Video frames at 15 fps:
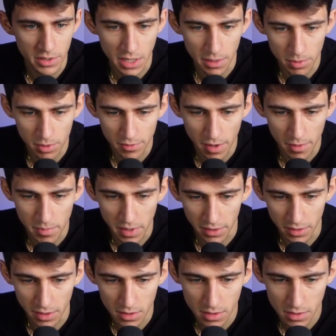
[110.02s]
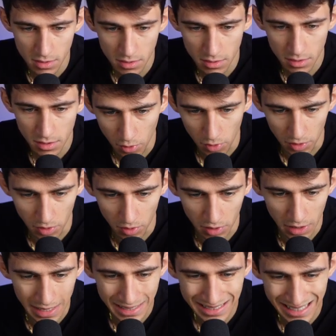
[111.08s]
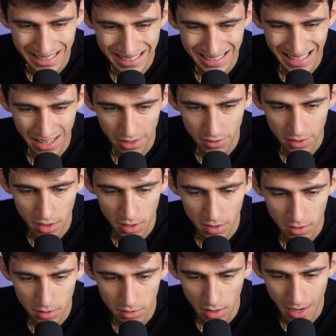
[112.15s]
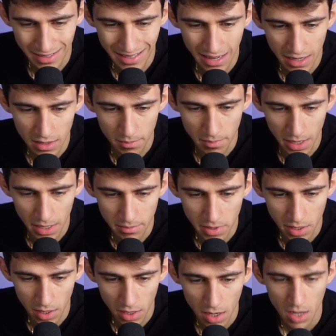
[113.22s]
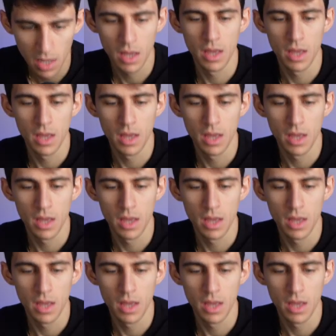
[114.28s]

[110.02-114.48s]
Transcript: example, if I pick this for a little content calendar, and then at the bottom here,